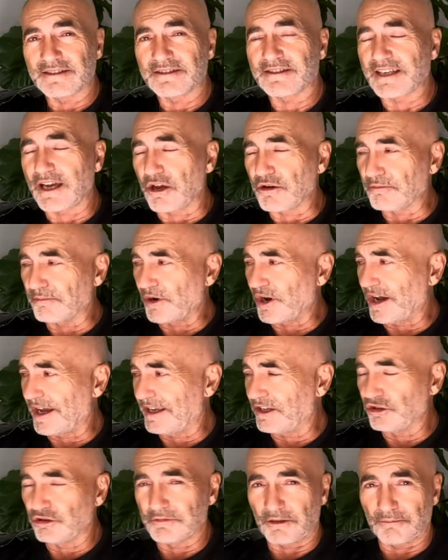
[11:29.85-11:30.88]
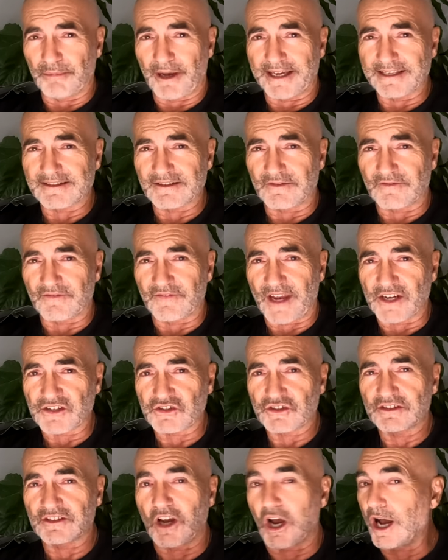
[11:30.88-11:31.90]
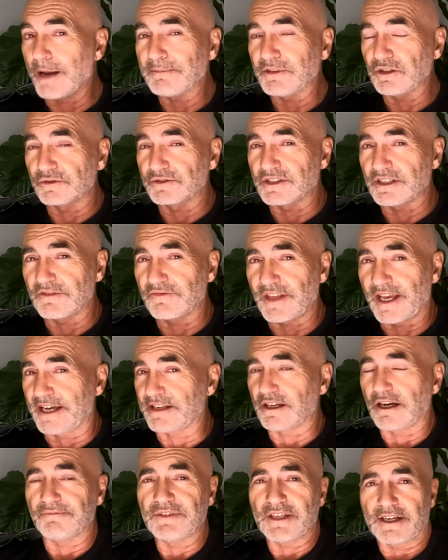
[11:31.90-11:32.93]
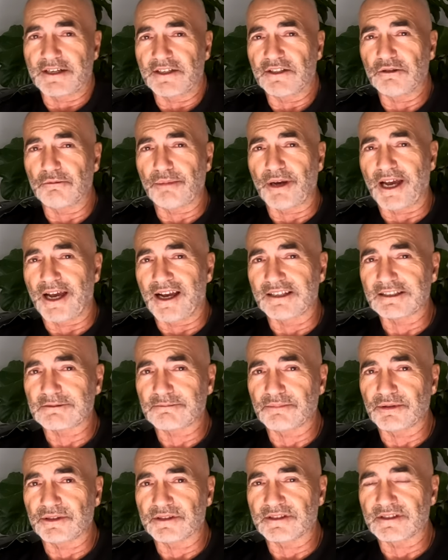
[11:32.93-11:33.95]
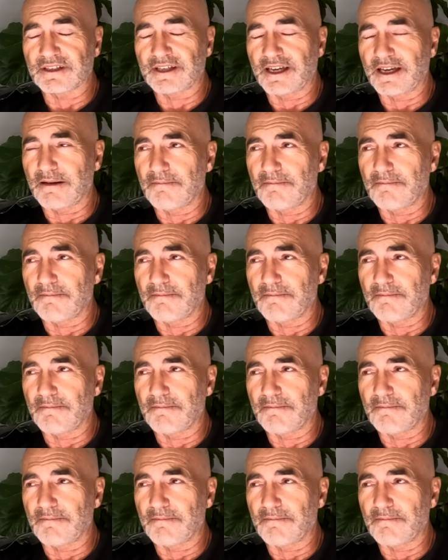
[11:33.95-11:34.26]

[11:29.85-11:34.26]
Don't buy a helmet based on fashion. I'm guilty of that. I've done it in the past, but